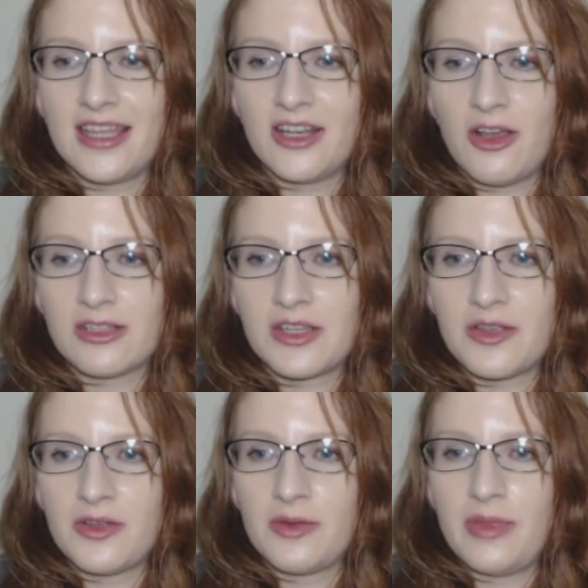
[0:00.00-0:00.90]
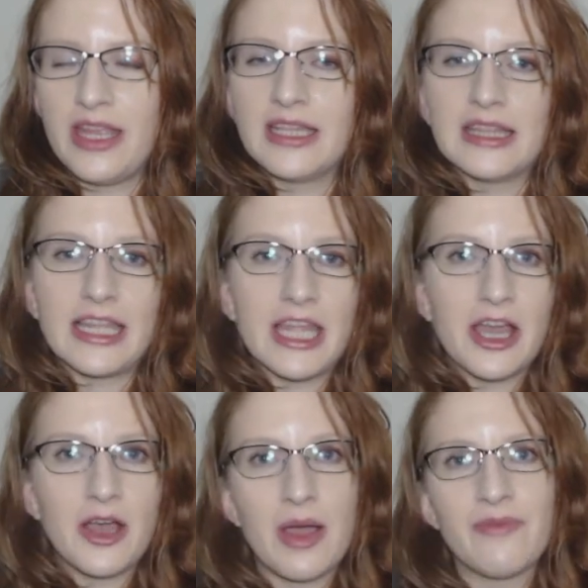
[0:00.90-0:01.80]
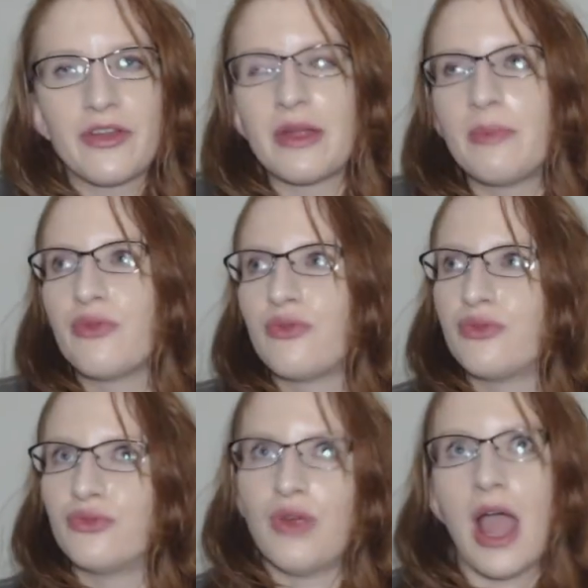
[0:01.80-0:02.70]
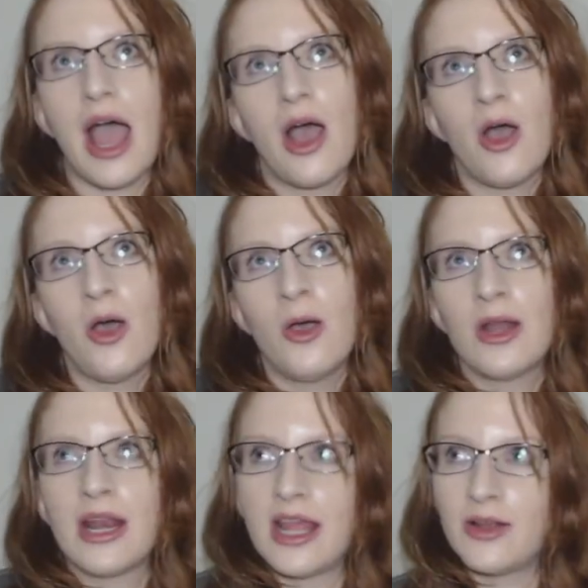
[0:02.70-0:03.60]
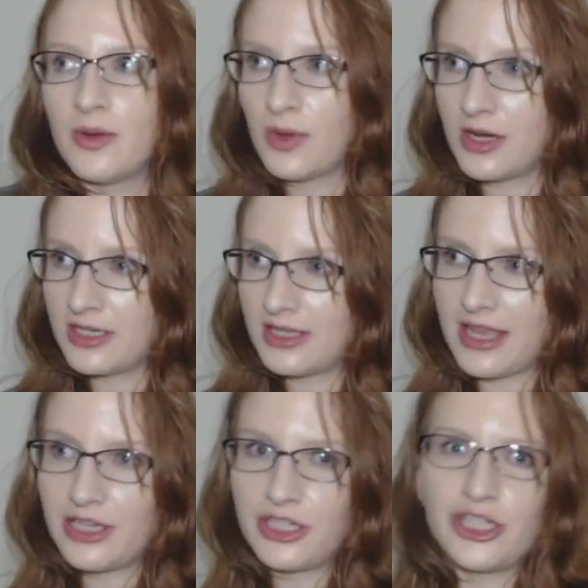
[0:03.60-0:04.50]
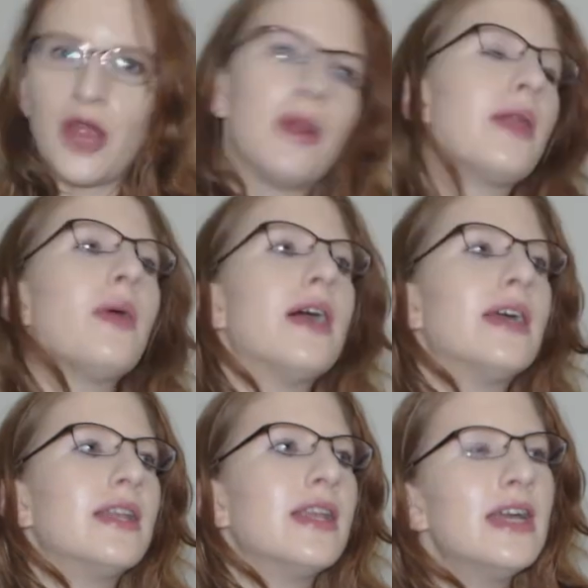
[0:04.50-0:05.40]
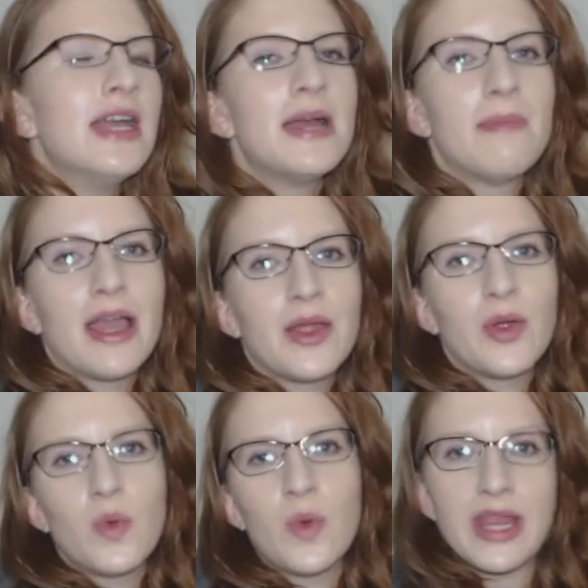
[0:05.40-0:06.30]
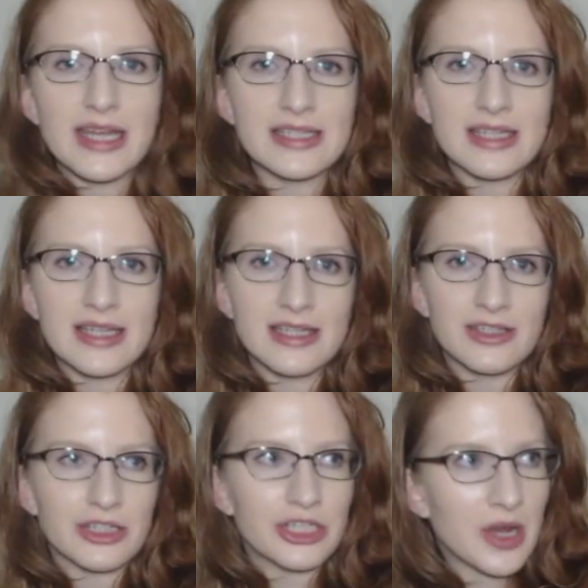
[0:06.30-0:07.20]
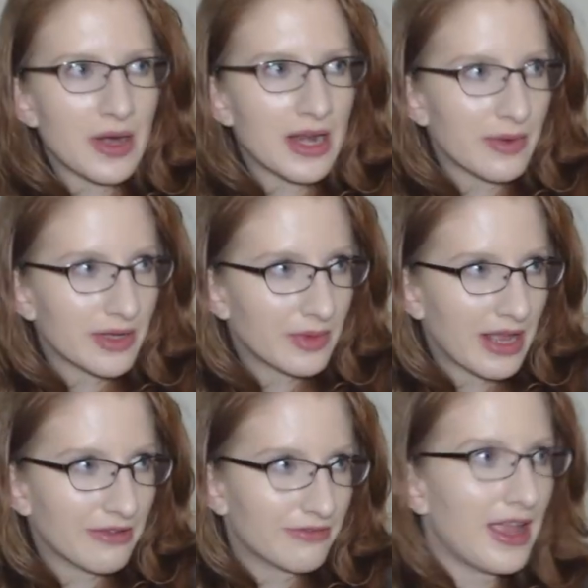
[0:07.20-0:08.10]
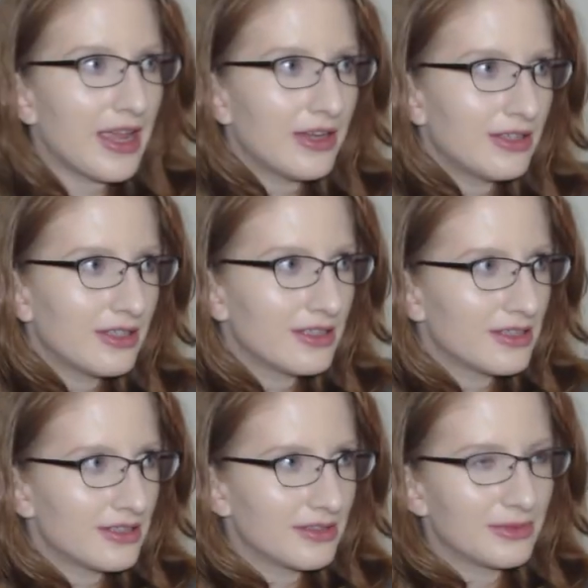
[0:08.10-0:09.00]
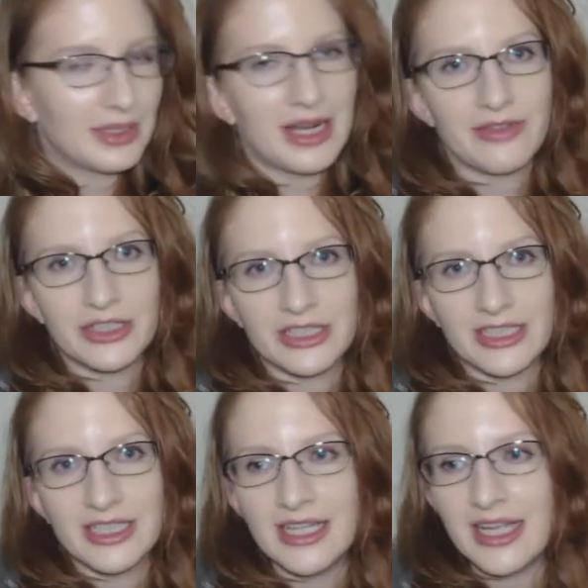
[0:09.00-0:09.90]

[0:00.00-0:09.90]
then also being a Leo, I'm very proud and I don't want to like show anyone my weaknesses or show anyone when I fail or whatever,